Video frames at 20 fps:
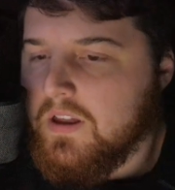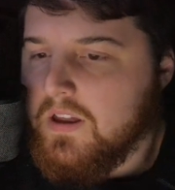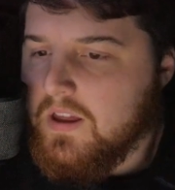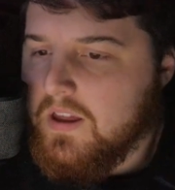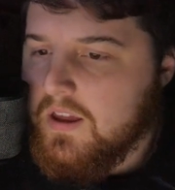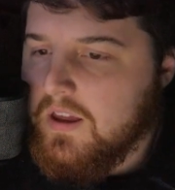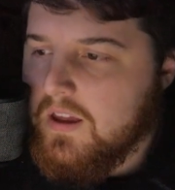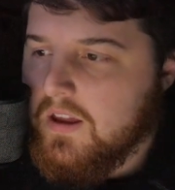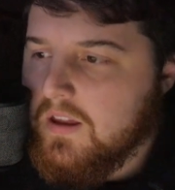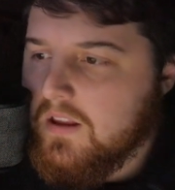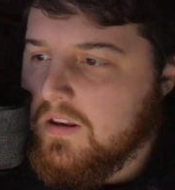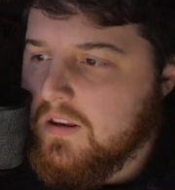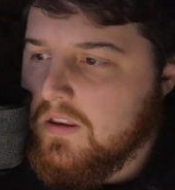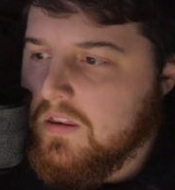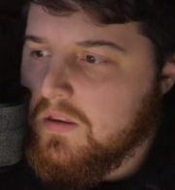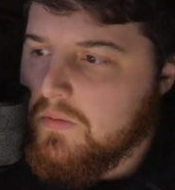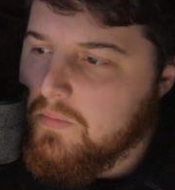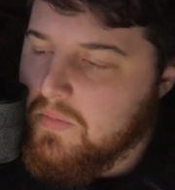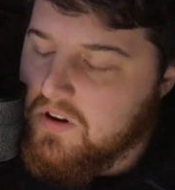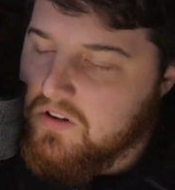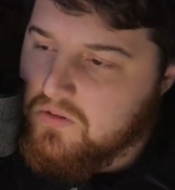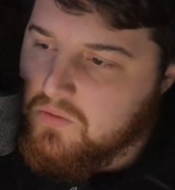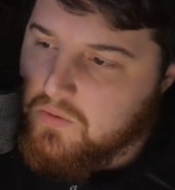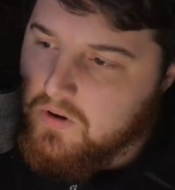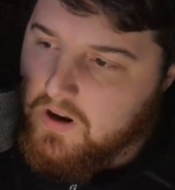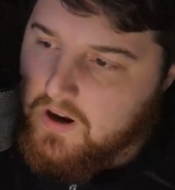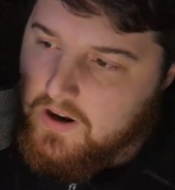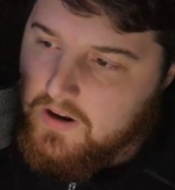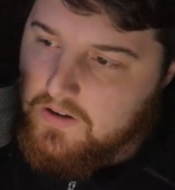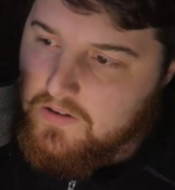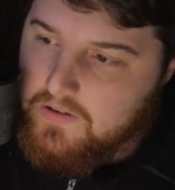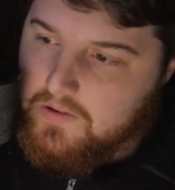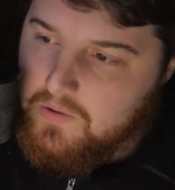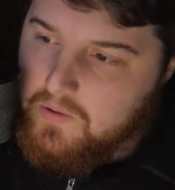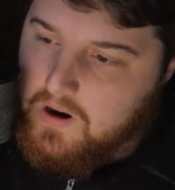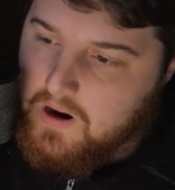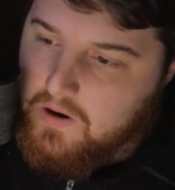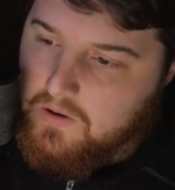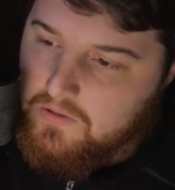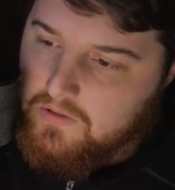And the best way I know
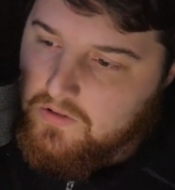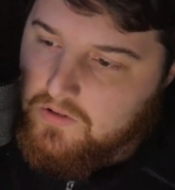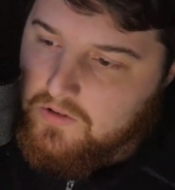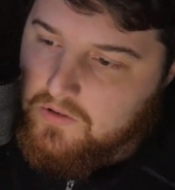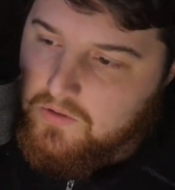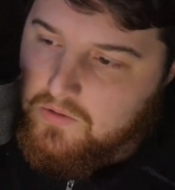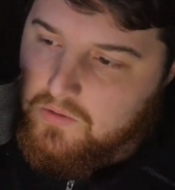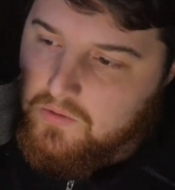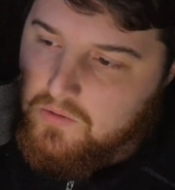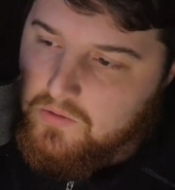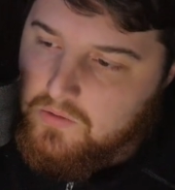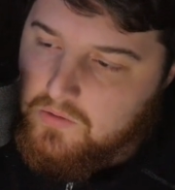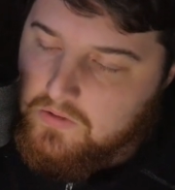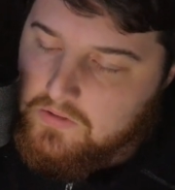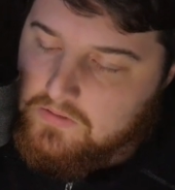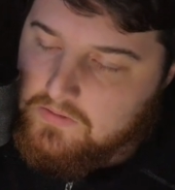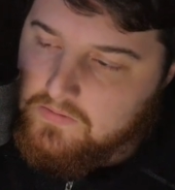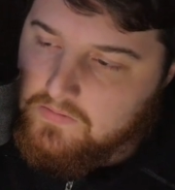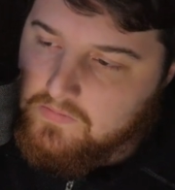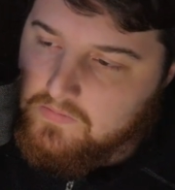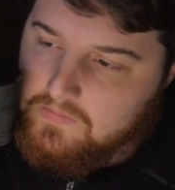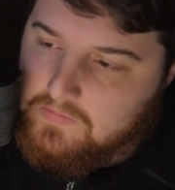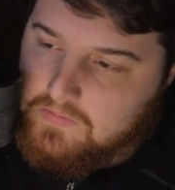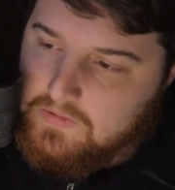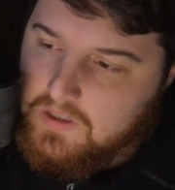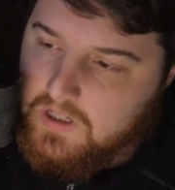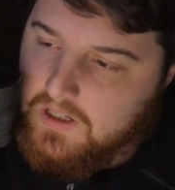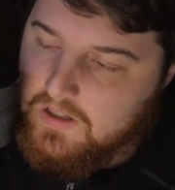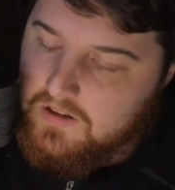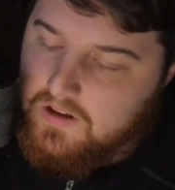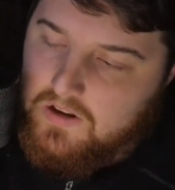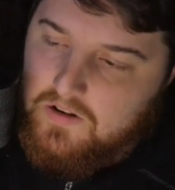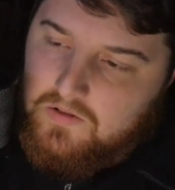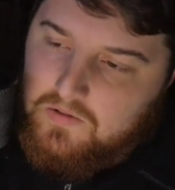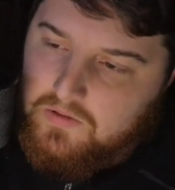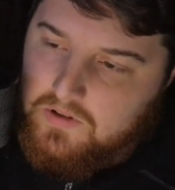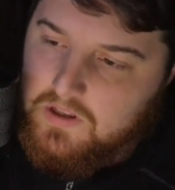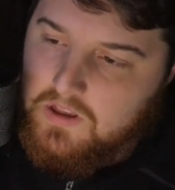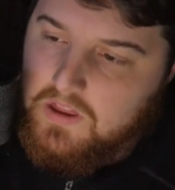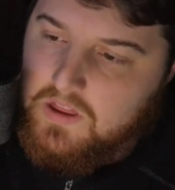how to
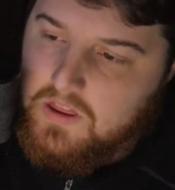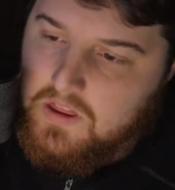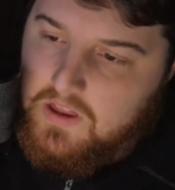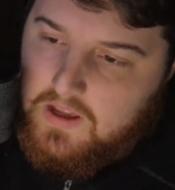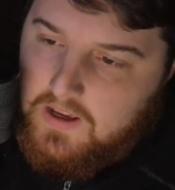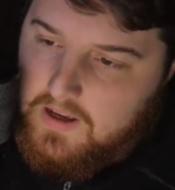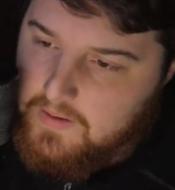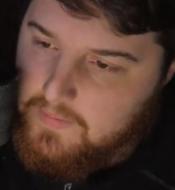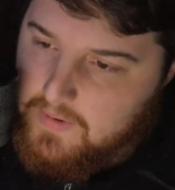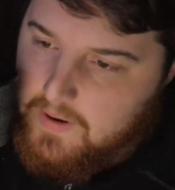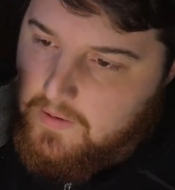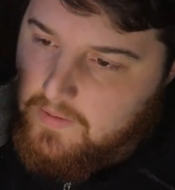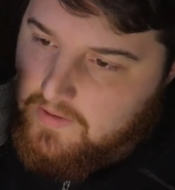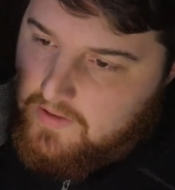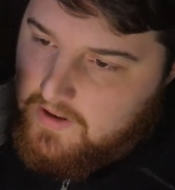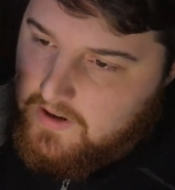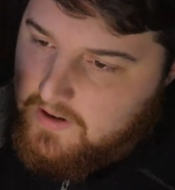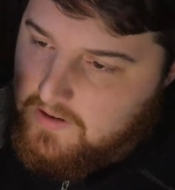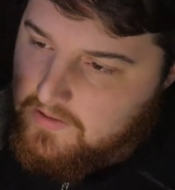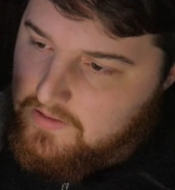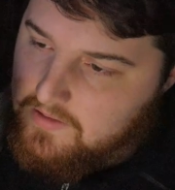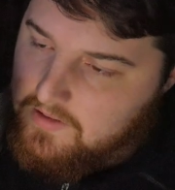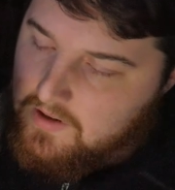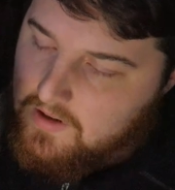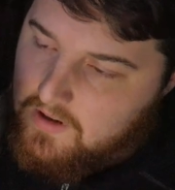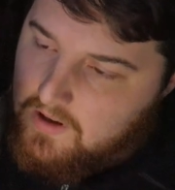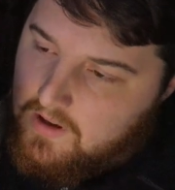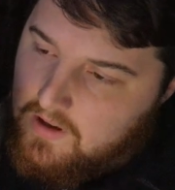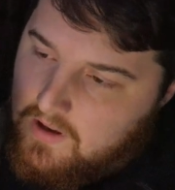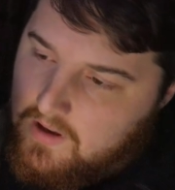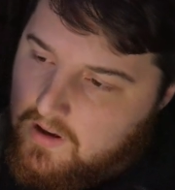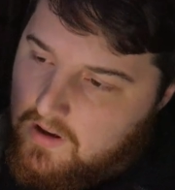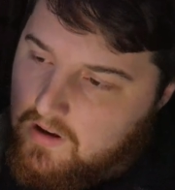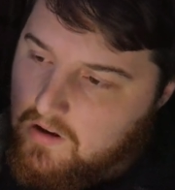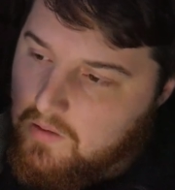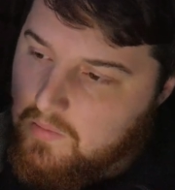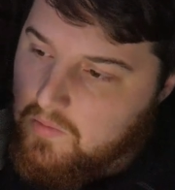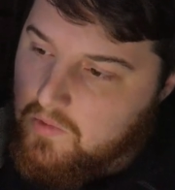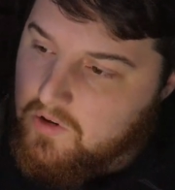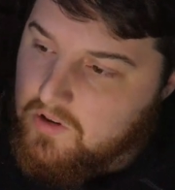continually think about things,
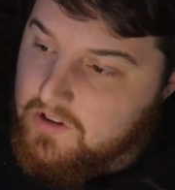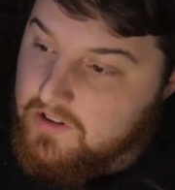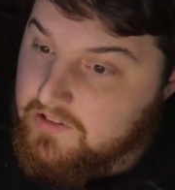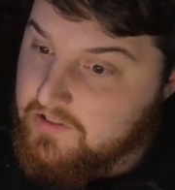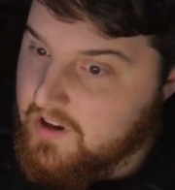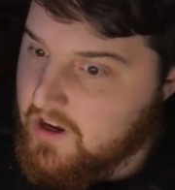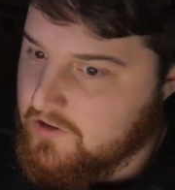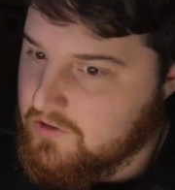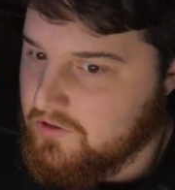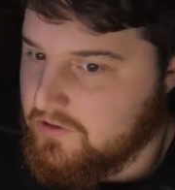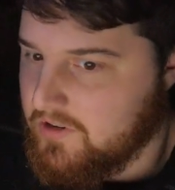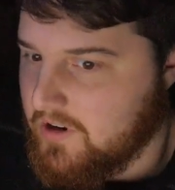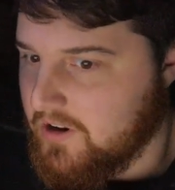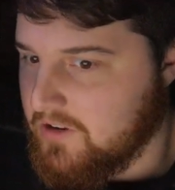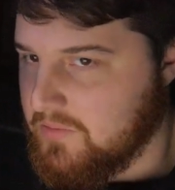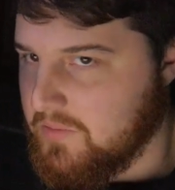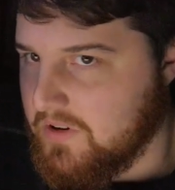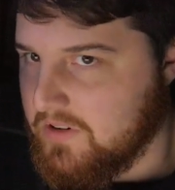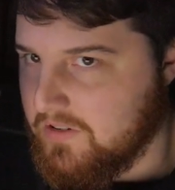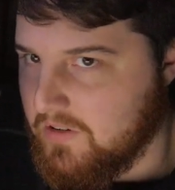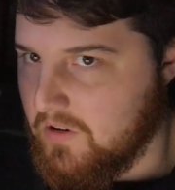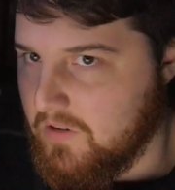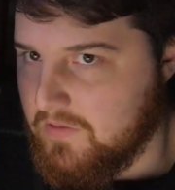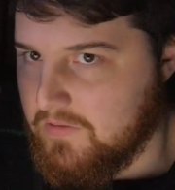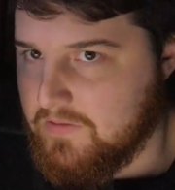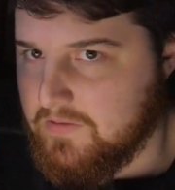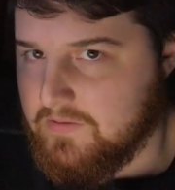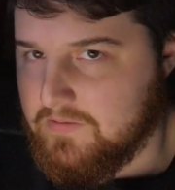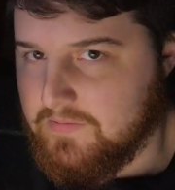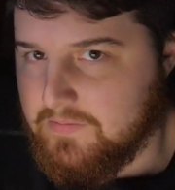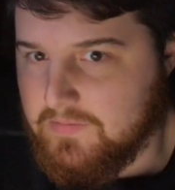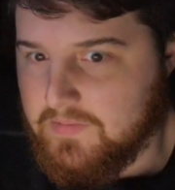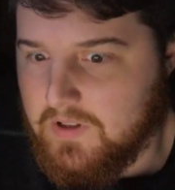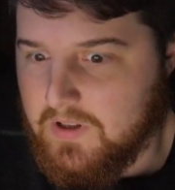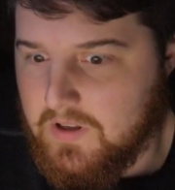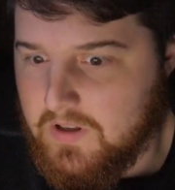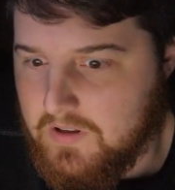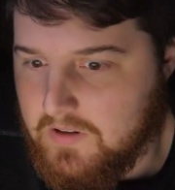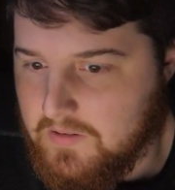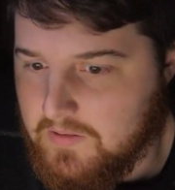or at least exercise myself
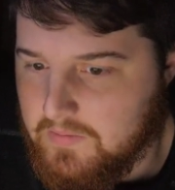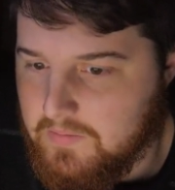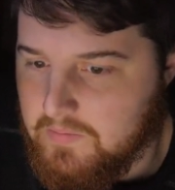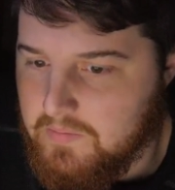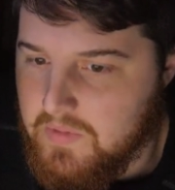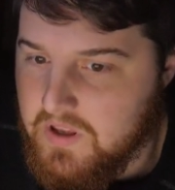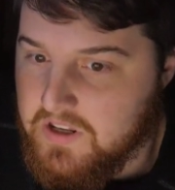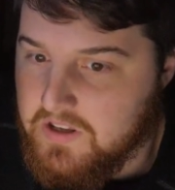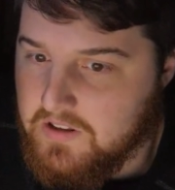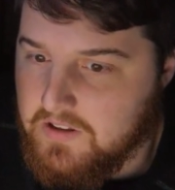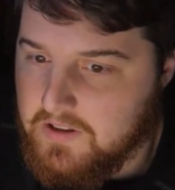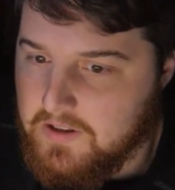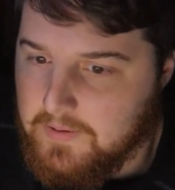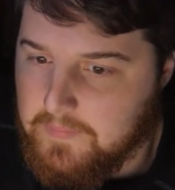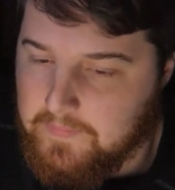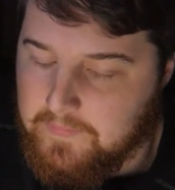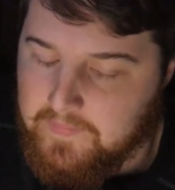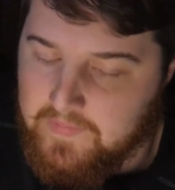mentally,